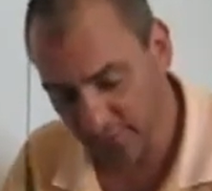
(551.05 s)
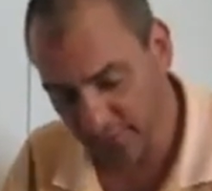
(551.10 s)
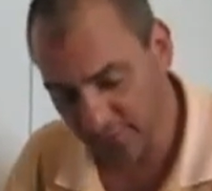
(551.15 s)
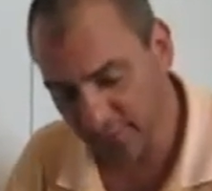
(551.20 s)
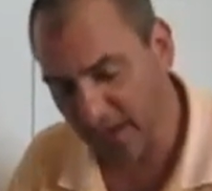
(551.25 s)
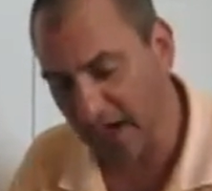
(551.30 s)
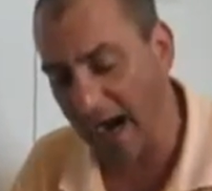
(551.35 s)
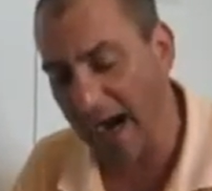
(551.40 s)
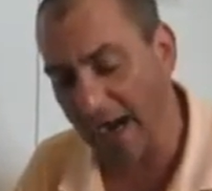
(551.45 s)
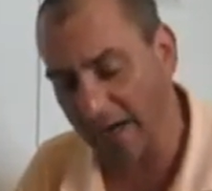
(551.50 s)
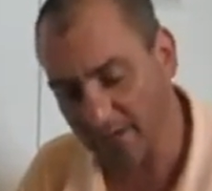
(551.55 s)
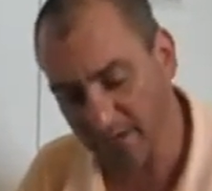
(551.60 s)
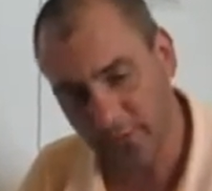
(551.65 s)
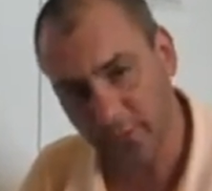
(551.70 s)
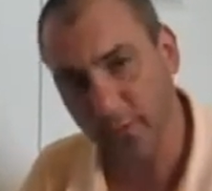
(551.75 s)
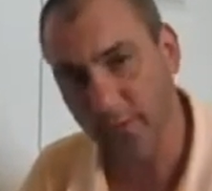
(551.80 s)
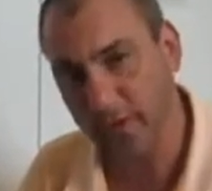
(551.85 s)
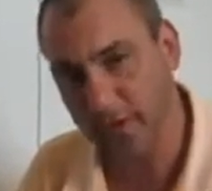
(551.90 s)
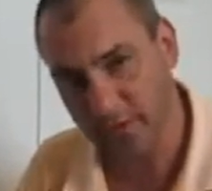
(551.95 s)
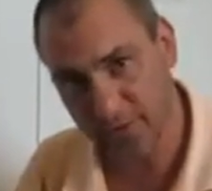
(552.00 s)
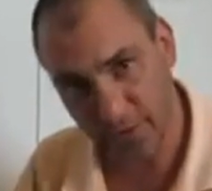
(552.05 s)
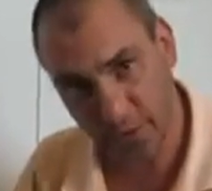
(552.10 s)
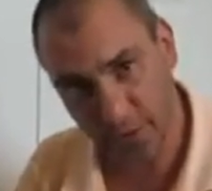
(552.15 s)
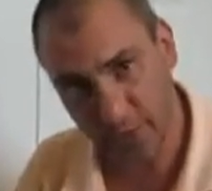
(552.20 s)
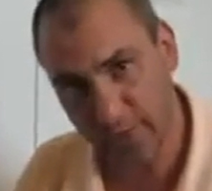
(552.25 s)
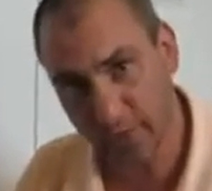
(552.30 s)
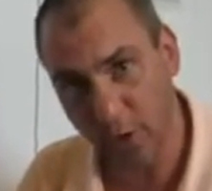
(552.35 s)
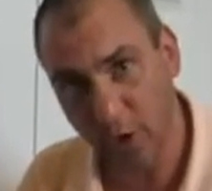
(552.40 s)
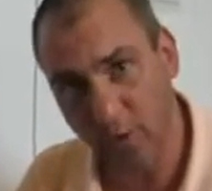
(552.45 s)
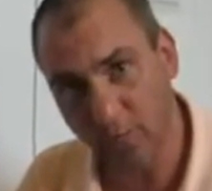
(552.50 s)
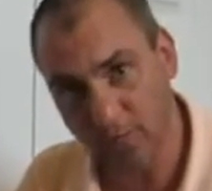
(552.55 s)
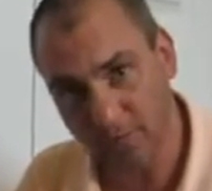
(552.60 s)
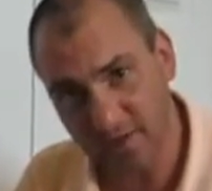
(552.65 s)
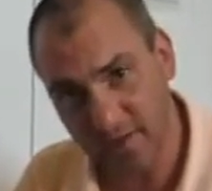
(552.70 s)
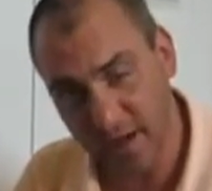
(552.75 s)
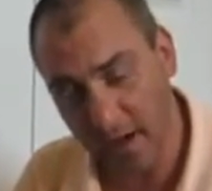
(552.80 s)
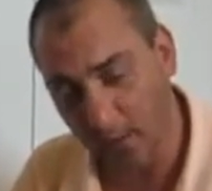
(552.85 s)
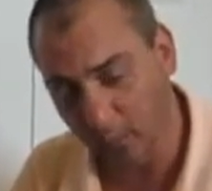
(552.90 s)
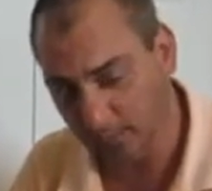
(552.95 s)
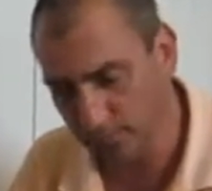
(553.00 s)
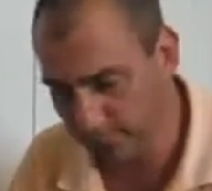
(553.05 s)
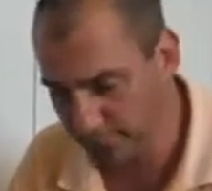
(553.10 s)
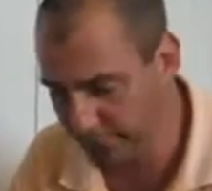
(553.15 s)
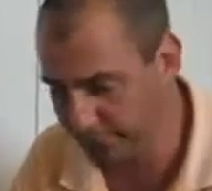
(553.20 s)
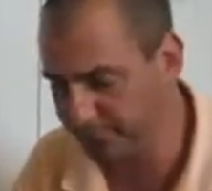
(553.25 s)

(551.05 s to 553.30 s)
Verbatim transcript: You've got to rinse those solvents out.